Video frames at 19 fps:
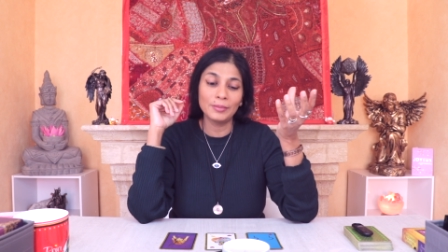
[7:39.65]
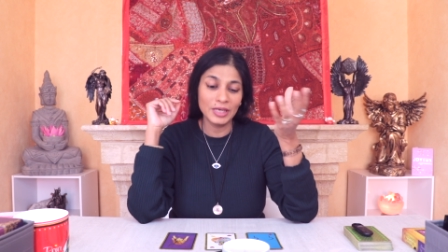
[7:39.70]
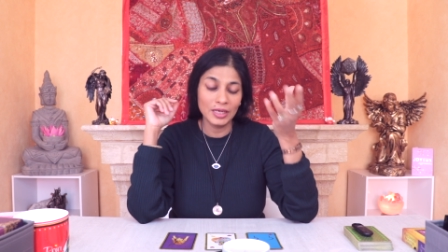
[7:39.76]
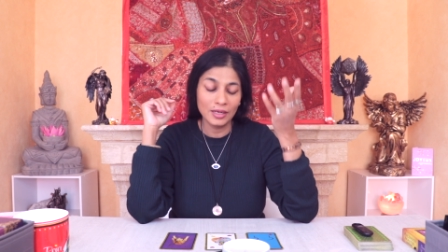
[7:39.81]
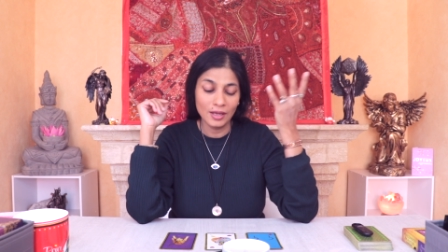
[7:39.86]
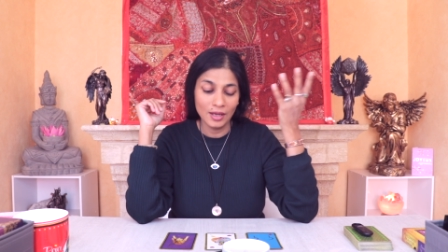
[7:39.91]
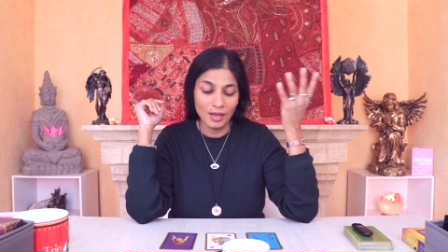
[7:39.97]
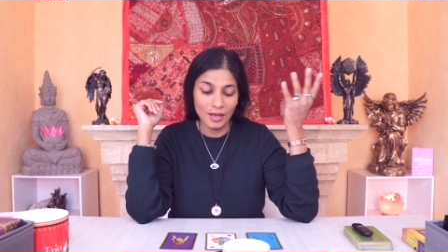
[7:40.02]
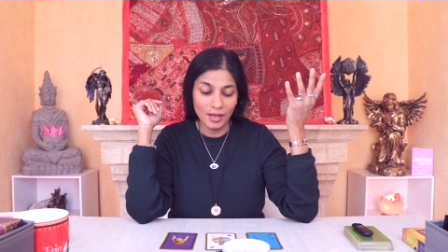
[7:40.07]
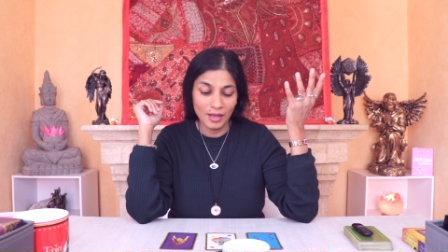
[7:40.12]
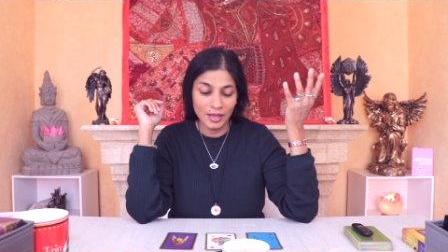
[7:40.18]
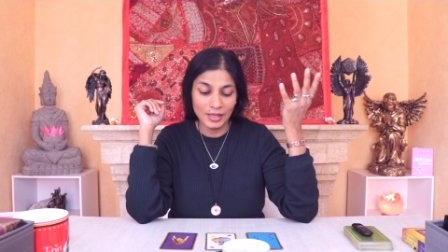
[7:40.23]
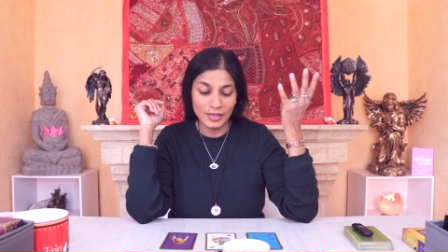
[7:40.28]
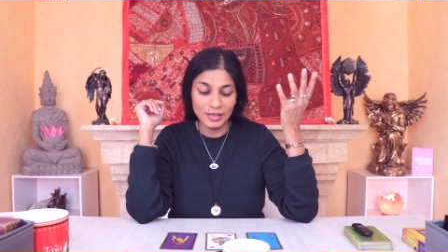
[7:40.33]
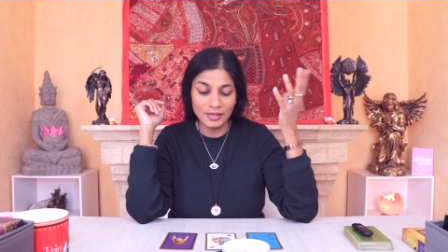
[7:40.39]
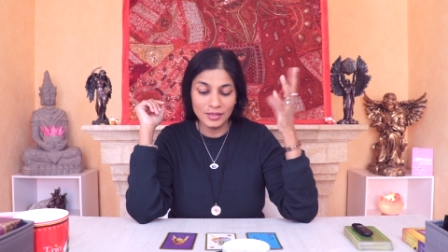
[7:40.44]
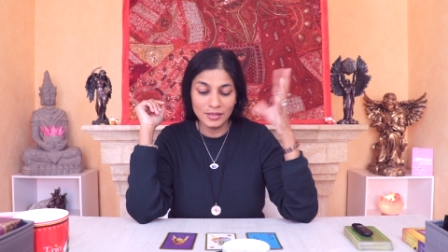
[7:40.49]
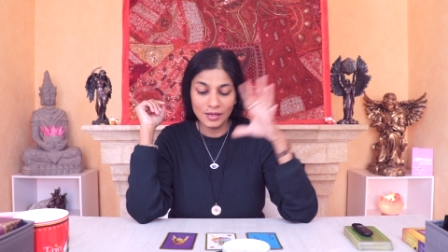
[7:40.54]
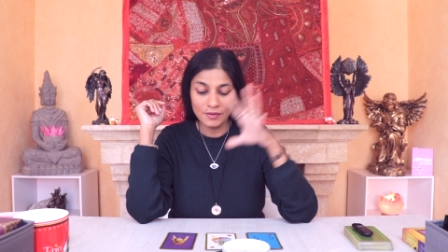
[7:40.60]
I mean,
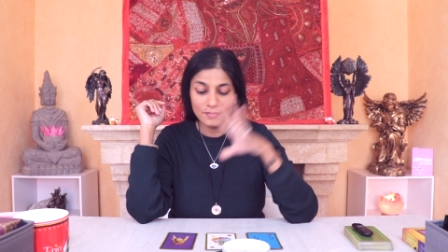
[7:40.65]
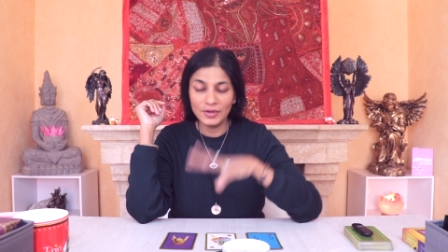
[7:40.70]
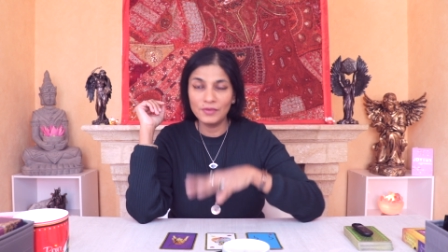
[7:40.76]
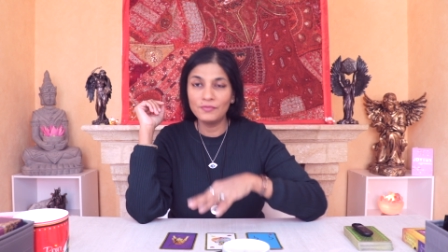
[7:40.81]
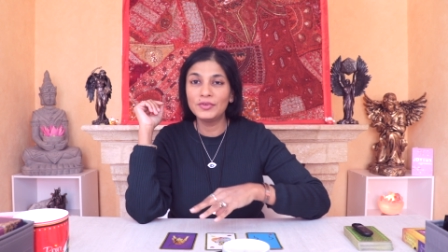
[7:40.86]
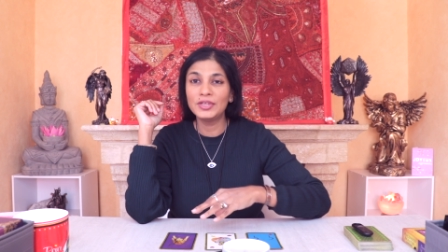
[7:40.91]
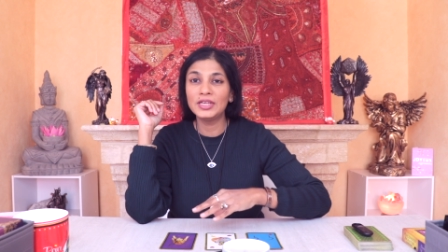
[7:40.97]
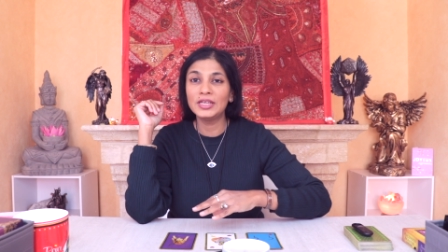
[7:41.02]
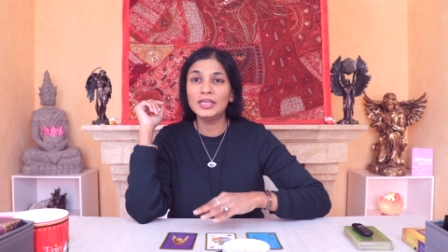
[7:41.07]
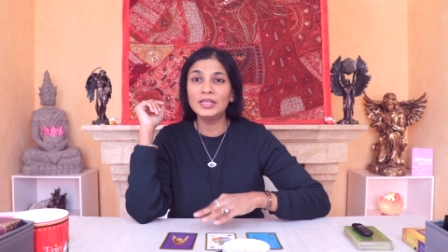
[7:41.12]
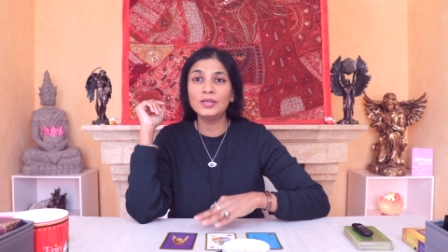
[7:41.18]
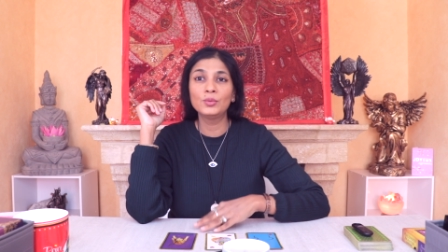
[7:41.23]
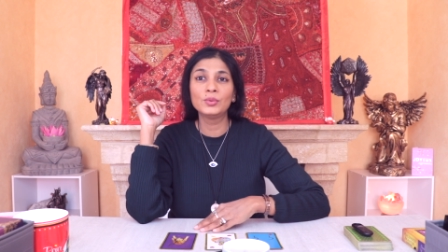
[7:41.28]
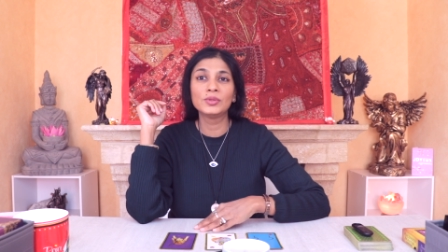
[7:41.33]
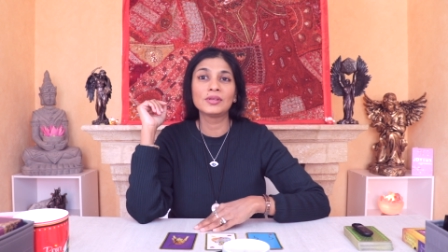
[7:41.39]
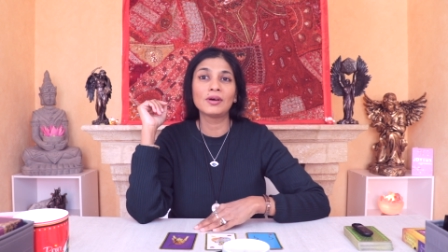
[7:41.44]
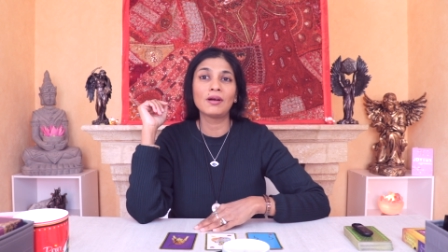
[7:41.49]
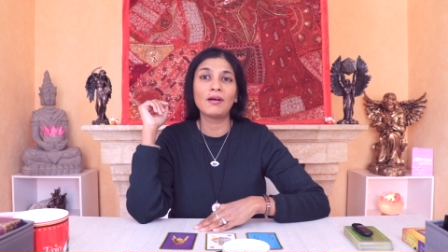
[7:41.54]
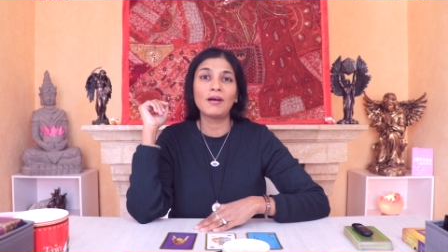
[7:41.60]
in India, when we eat
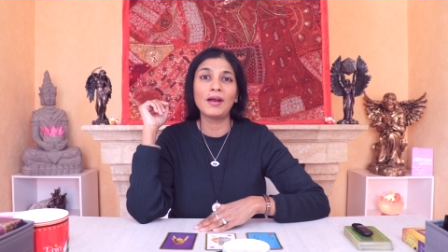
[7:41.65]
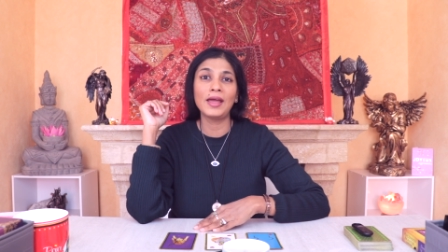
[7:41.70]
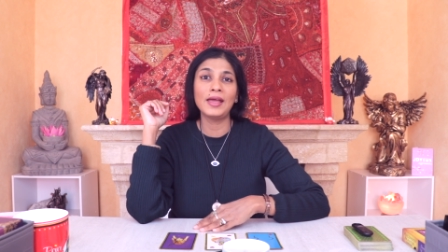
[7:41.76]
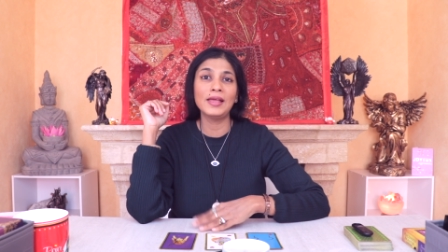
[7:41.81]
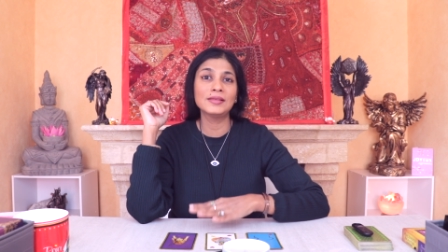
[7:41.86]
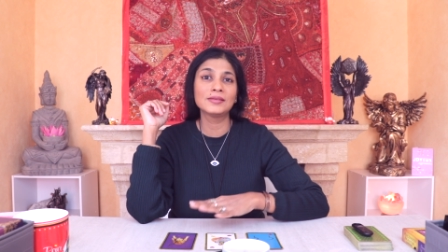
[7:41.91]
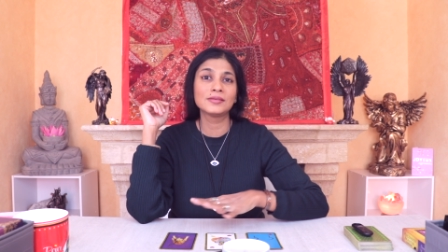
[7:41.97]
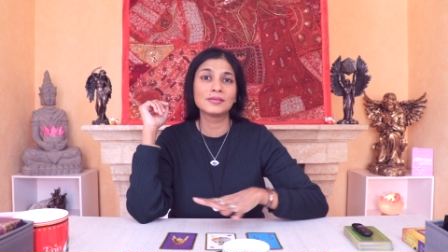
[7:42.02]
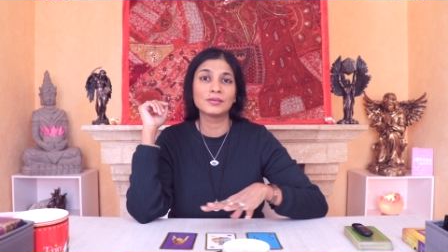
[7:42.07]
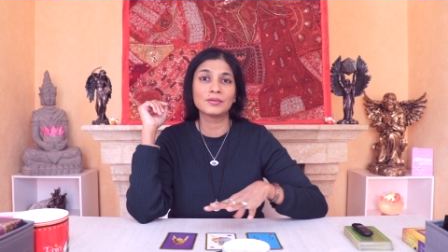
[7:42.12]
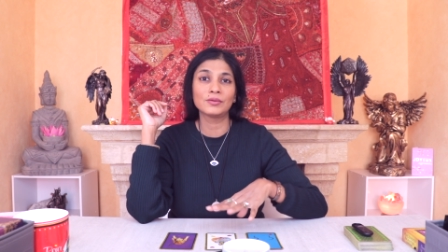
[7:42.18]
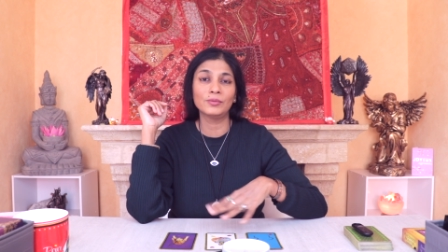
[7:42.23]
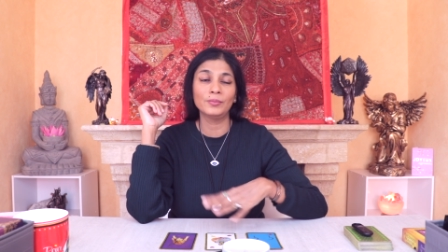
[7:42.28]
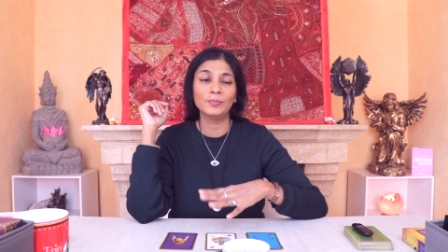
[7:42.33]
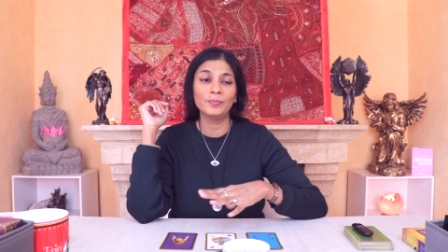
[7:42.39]
with our hands,